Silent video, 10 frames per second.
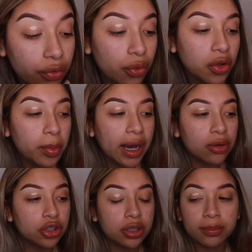for the
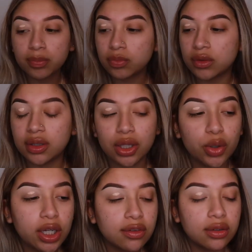powder,
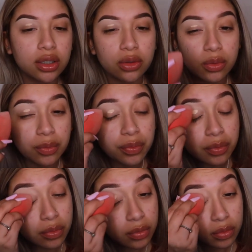you guys know
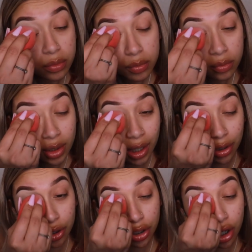I
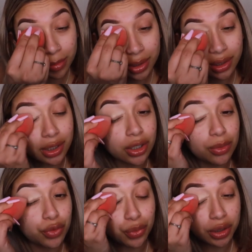got a comment that I
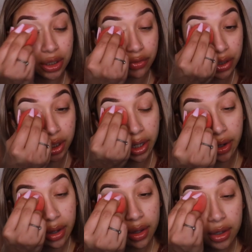thought was really funny.
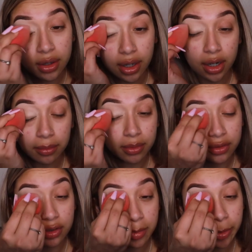
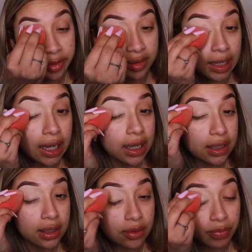Someone was like,
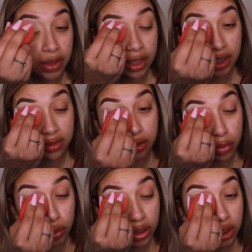is it
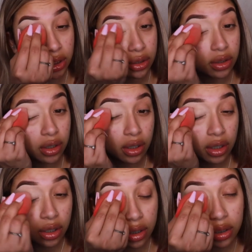really,
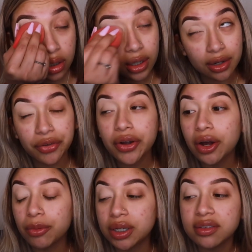I
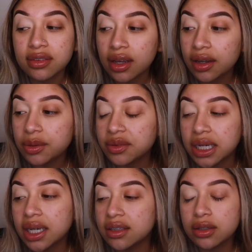forgot what it said. It was
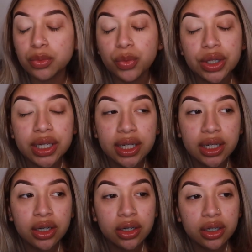like, is it really